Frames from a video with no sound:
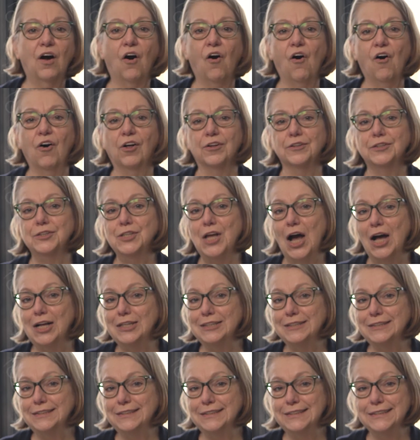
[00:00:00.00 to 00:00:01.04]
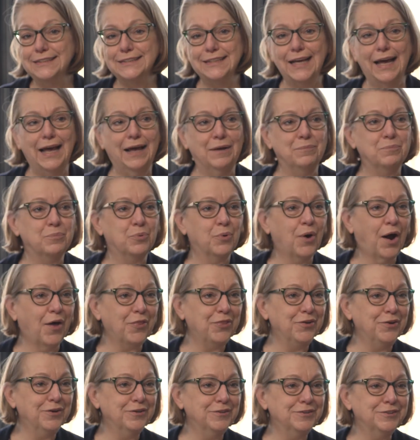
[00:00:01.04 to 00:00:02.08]
All nuns and
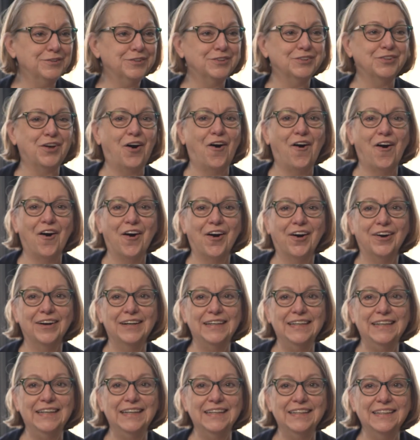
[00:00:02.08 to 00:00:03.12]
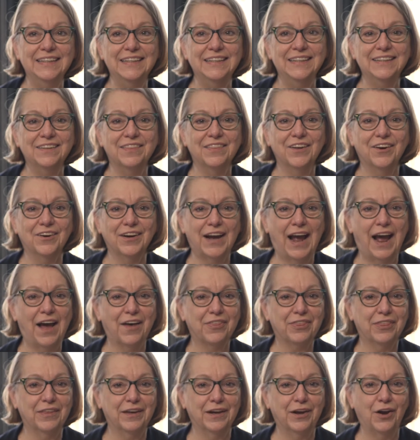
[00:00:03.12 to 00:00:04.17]
brothers are in their
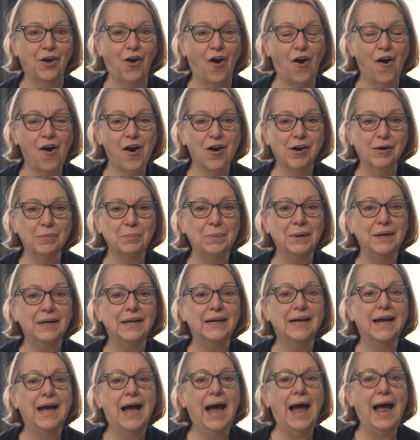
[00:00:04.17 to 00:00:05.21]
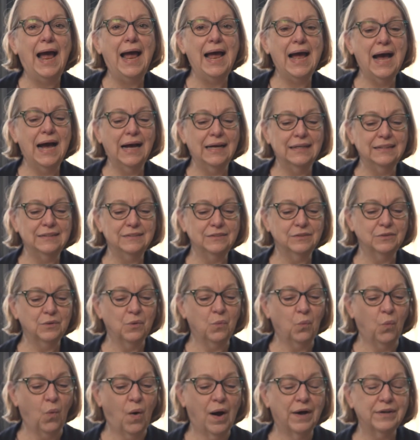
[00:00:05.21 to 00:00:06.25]
Catholic garb. And
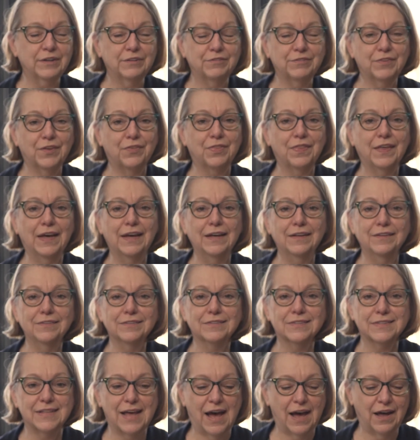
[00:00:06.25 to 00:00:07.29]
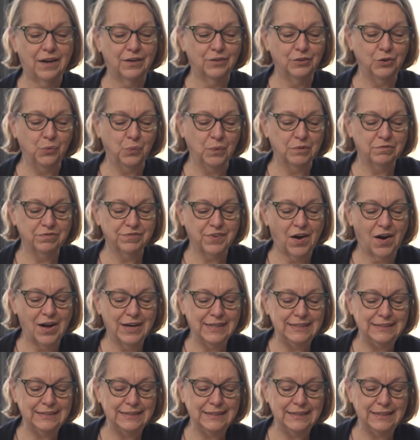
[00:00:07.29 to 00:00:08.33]
one of the things that you would
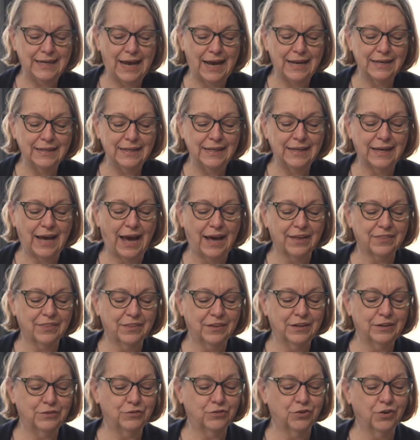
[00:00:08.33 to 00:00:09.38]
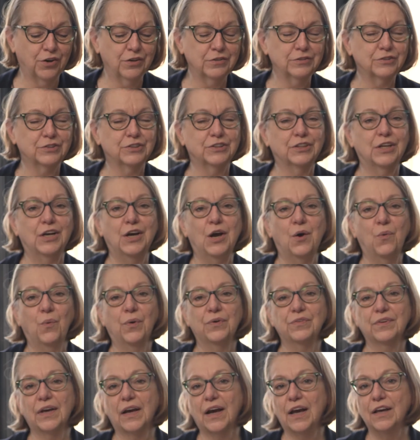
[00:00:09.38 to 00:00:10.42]
find in any Catholic church
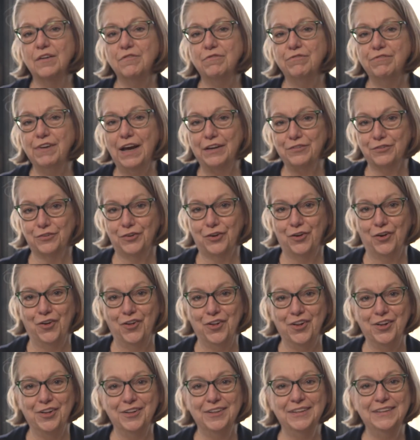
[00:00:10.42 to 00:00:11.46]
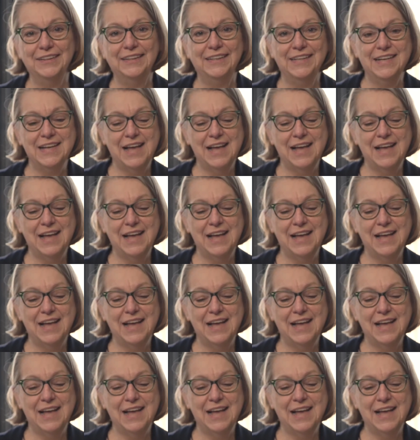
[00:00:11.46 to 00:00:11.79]
was a confessional.